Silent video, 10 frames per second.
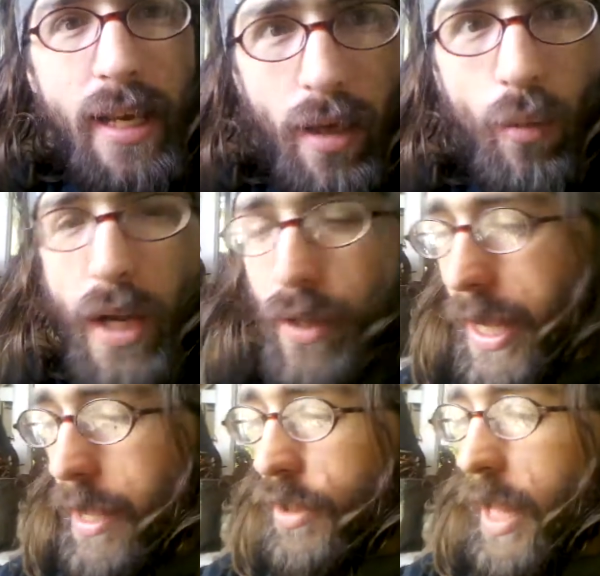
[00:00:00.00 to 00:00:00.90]
take
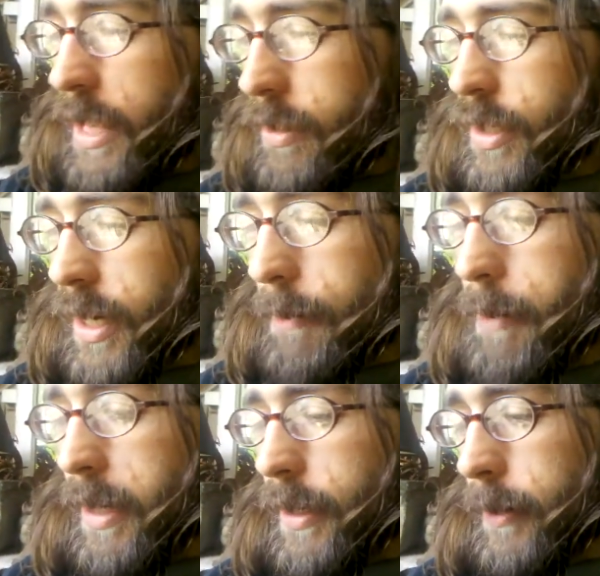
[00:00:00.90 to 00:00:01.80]
away that light that
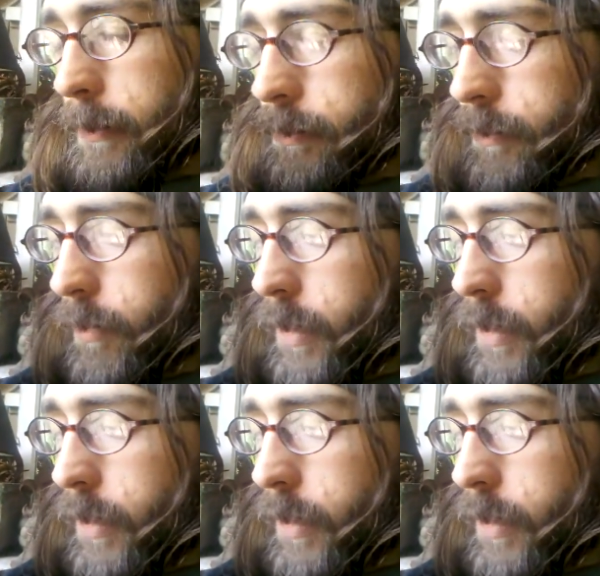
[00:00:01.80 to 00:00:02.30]
I'm making.